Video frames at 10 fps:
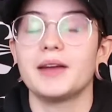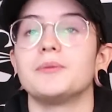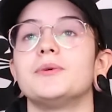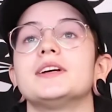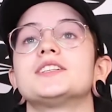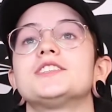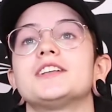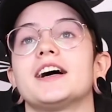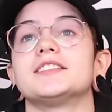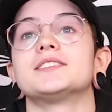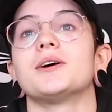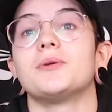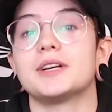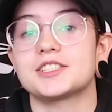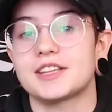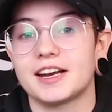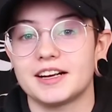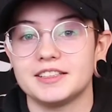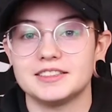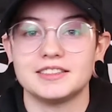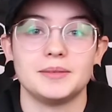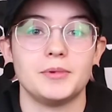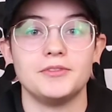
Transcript: I so wish that I could sleep